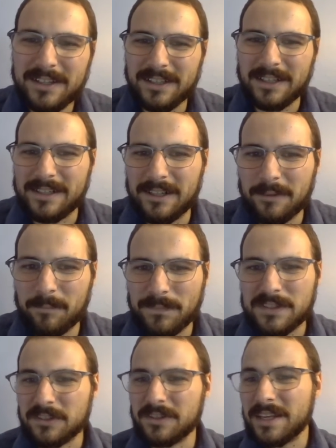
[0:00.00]

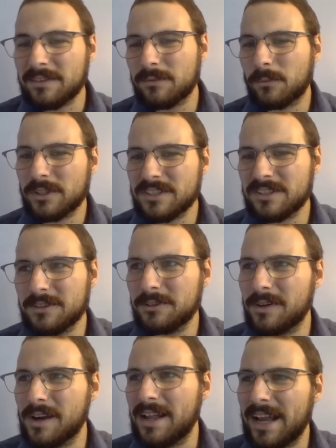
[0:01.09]
So then once
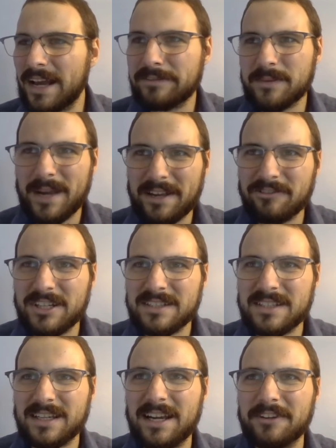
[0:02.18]
you have some evidence
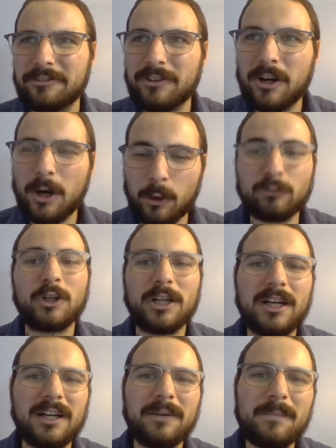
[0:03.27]
to kind of
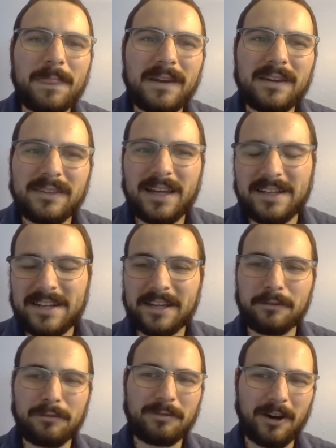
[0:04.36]
overcome that
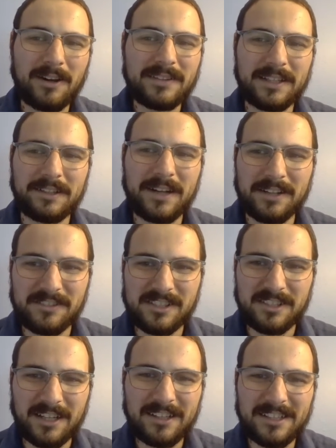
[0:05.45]
negative thought that you're kind of
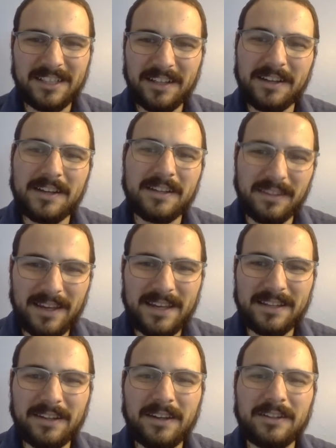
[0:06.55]
stuck on,
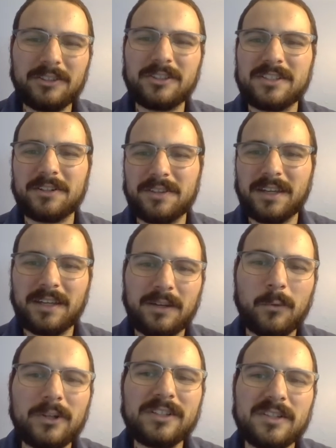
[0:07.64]
then you can start thinking,
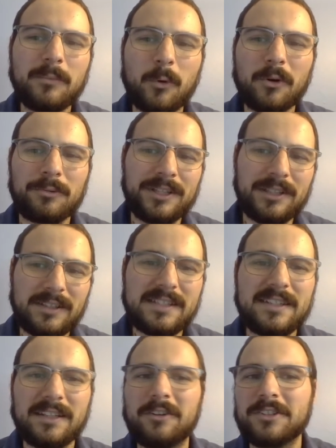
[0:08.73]
what is a more
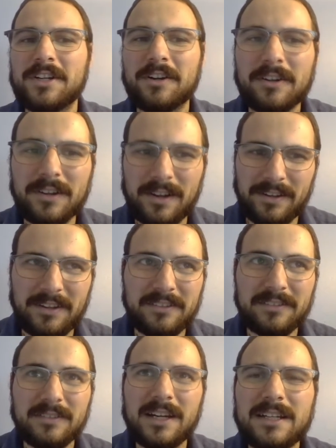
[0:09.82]
realistic alternative?
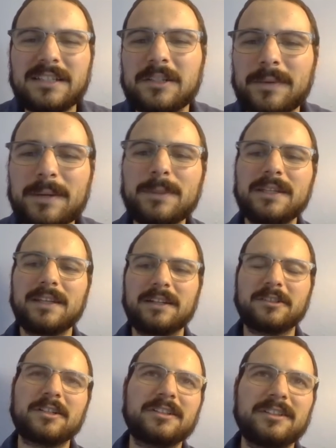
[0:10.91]
So maybe the
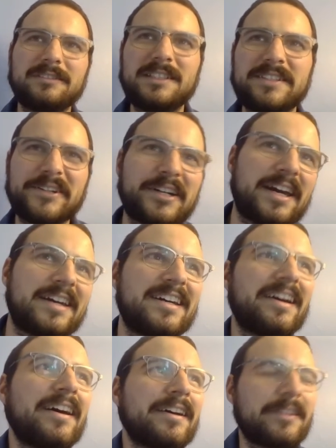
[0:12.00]
alternative is,
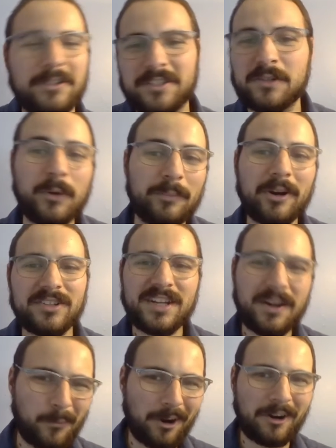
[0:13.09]
okay, there's this one person
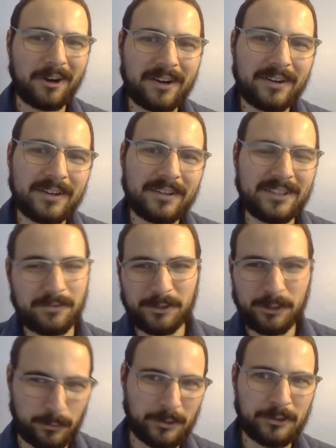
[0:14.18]
at work that's
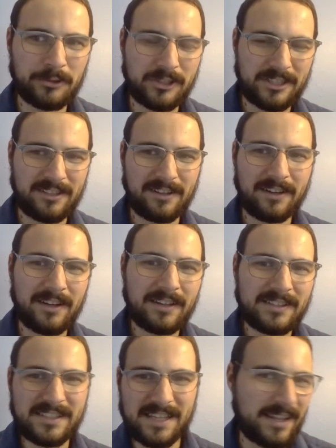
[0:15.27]
really rude and
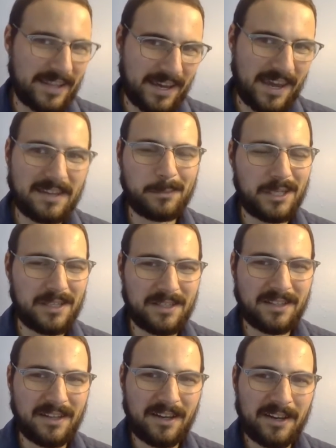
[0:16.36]
said that they hate
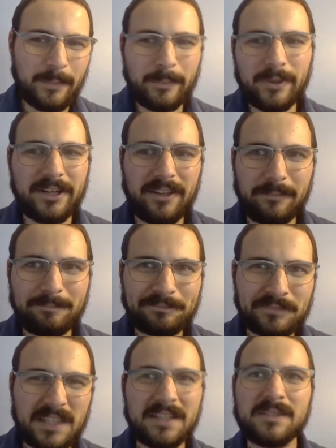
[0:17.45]
me, but
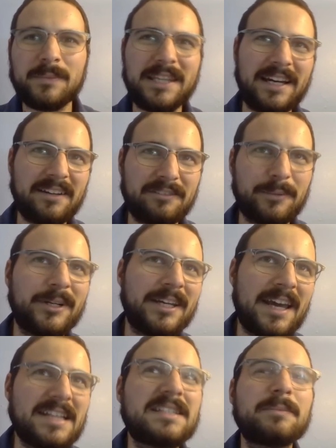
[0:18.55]
that doesn't mean that everybody
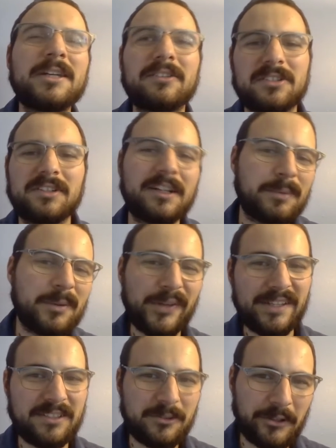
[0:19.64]
hates me. There's a lot of people
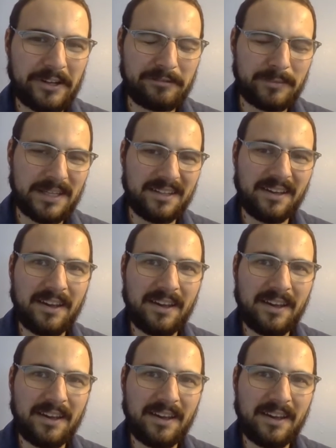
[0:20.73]
that do love me.